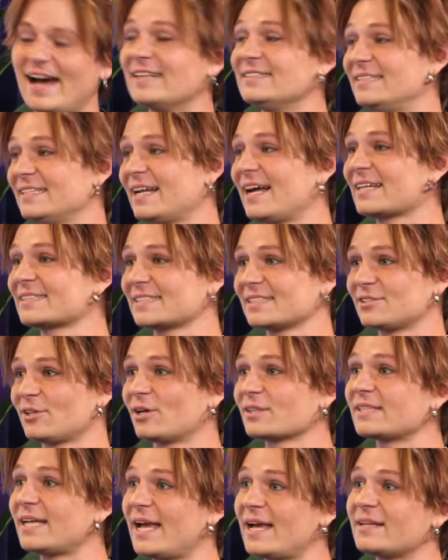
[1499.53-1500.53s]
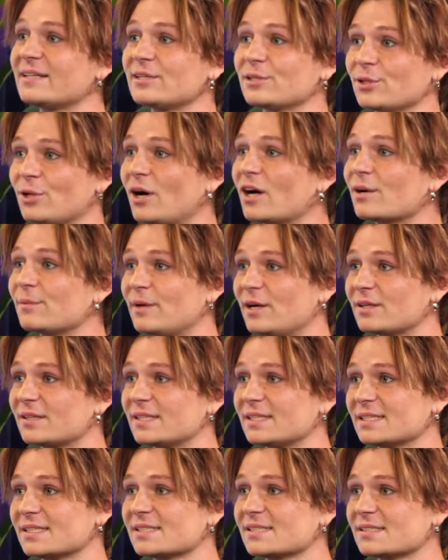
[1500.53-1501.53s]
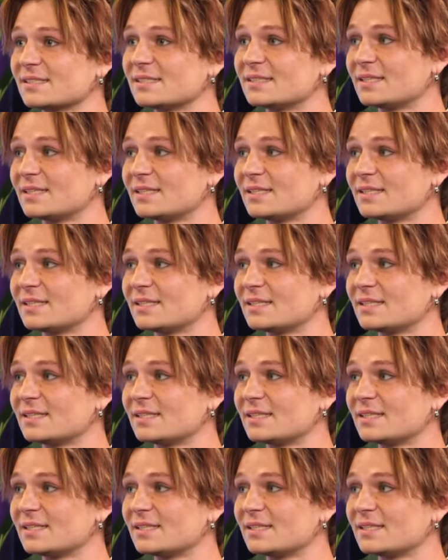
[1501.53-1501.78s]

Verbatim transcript: I did actually talk to Andy a lot about this.